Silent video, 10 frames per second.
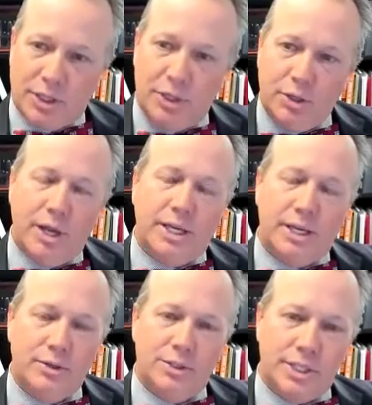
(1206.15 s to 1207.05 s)

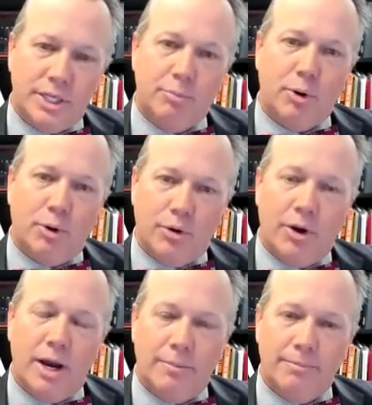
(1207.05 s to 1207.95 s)
QAQC
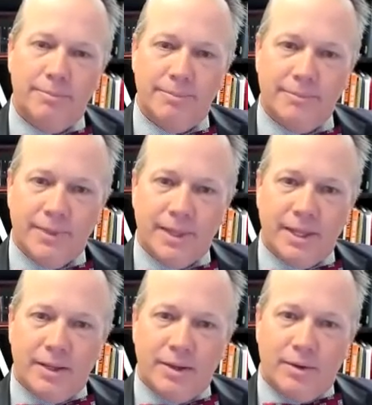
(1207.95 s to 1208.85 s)
program
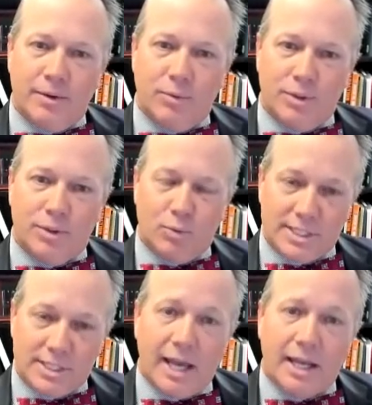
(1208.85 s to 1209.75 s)

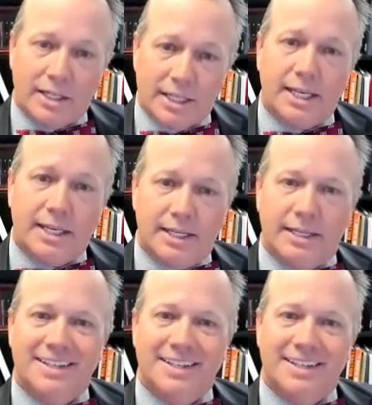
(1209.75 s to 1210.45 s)
was dialed in.